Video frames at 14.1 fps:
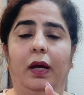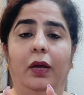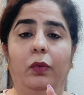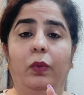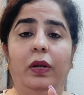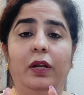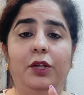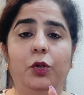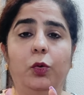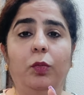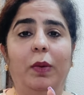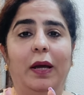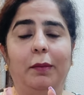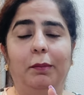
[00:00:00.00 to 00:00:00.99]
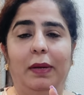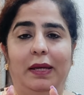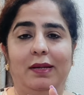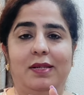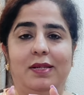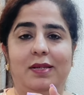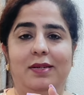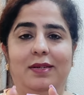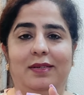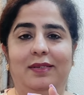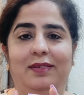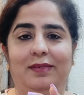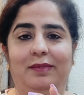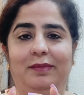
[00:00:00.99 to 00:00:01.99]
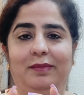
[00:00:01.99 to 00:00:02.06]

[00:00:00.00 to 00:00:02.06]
I will do my best